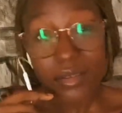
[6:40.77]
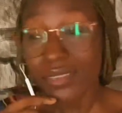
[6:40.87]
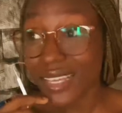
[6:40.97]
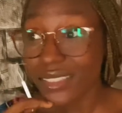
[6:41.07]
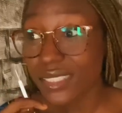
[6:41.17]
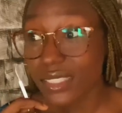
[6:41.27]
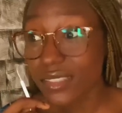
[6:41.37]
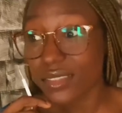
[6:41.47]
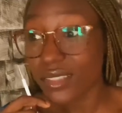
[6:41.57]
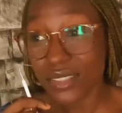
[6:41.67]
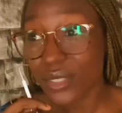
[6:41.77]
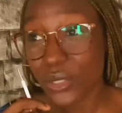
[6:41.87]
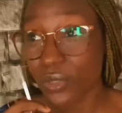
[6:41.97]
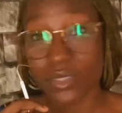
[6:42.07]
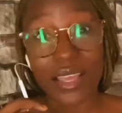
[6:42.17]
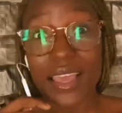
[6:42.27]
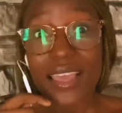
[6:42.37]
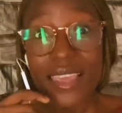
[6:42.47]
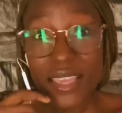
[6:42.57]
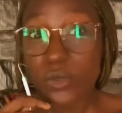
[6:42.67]
getting this distinction
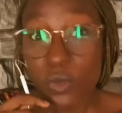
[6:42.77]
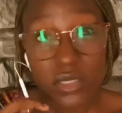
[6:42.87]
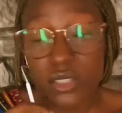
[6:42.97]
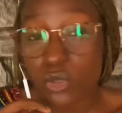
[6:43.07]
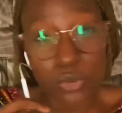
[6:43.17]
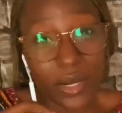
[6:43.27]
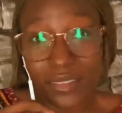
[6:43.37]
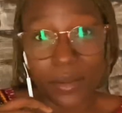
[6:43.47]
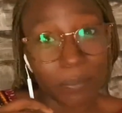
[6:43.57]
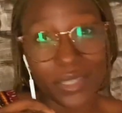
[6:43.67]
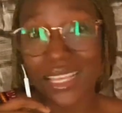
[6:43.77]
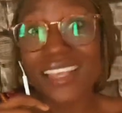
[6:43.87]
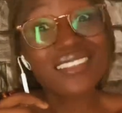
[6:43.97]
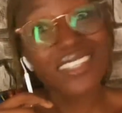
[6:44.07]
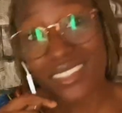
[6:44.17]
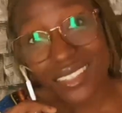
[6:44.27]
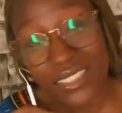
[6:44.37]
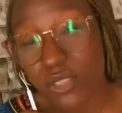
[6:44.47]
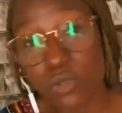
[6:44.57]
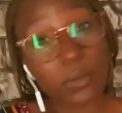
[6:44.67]
is one thing to write and pass, and it's another
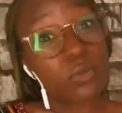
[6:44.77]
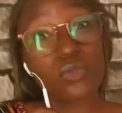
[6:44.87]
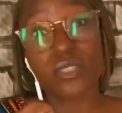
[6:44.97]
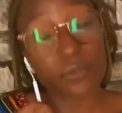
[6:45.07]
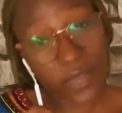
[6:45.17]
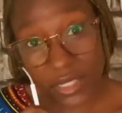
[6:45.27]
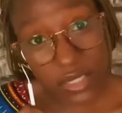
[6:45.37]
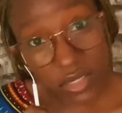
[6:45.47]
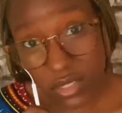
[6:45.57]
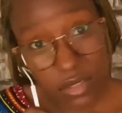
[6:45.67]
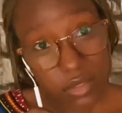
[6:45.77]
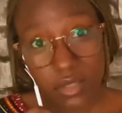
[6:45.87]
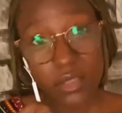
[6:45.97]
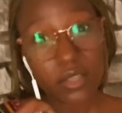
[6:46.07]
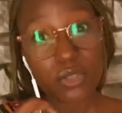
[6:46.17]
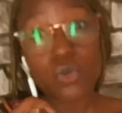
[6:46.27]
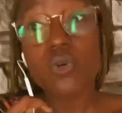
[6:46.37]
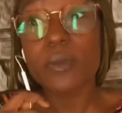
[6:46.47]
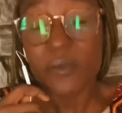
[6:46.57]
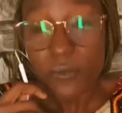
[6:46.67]
thing to be able to defend it. You
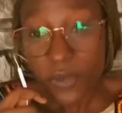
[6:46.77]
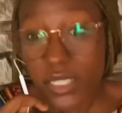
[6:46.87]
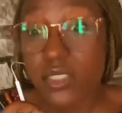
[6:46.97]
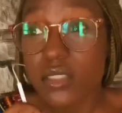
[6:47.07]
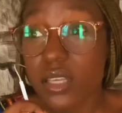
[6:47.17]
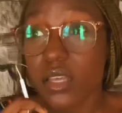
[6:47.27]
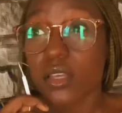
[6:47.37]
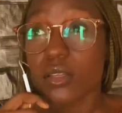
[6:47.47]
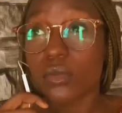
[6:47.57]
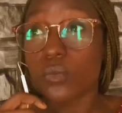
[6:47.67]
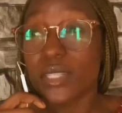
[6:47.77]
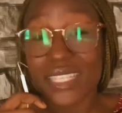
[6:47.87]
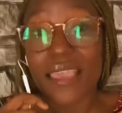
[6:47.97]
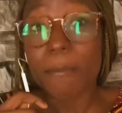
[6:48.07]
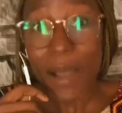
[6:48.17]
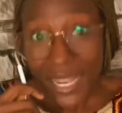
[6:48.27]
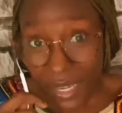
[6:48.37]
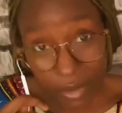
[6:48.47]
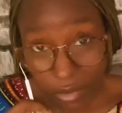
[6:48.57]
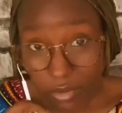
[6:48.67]
will be faced with a
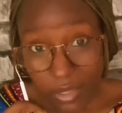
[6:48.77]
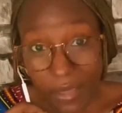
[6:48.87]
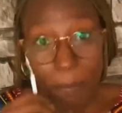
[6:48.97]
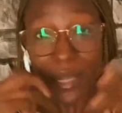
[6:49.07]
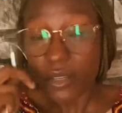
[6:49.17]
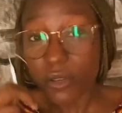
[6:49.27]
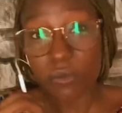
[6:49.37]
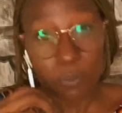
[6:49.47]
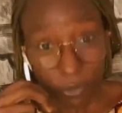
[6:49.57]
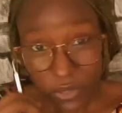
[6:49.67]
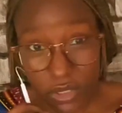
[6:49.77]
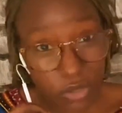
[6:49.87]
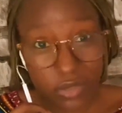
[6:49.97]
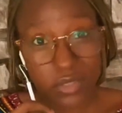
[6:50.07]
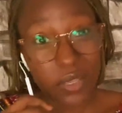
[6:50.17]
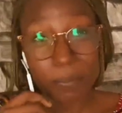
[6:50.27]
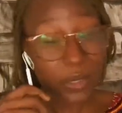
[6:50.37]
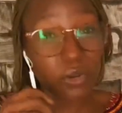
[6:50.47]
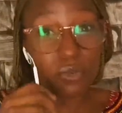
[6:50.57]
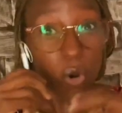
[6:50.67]
panel of professors, a
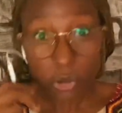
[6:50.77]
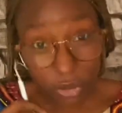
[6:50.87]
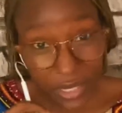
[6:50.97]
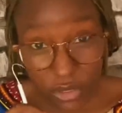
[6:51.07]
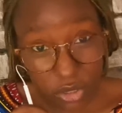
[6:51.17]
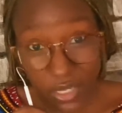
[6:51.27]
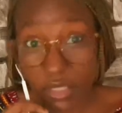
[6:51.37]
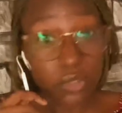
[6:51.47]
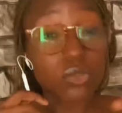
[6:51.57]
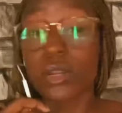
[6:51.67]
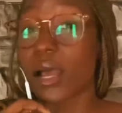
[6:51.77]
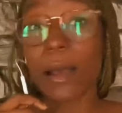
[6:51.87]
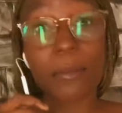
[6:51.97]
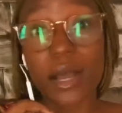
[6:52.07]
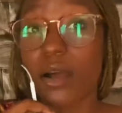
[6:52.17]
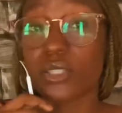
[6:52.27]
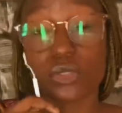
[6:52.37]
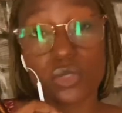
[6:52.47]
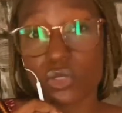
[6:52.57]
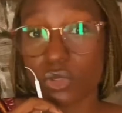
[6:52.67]
panel of all your lecturers. I don't know about how they
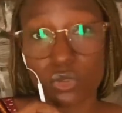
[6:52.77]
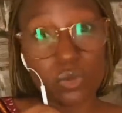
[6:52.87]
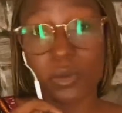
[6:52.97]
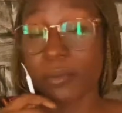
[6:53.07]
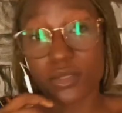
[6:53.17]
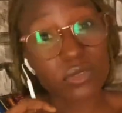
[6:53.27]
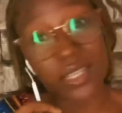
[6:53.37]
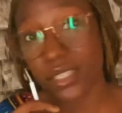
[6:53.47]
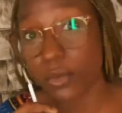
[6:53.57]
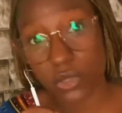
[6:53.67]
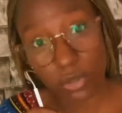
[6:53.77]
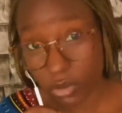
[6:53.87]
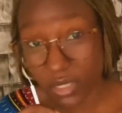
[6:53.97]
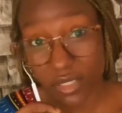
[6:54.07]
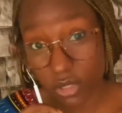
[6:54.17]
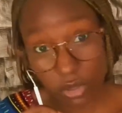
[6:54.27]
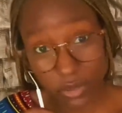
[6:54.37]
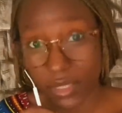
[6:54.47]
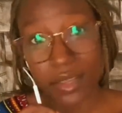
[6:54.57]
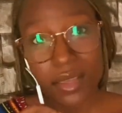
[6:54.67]
do it in your school, but in my school, that's how it's done.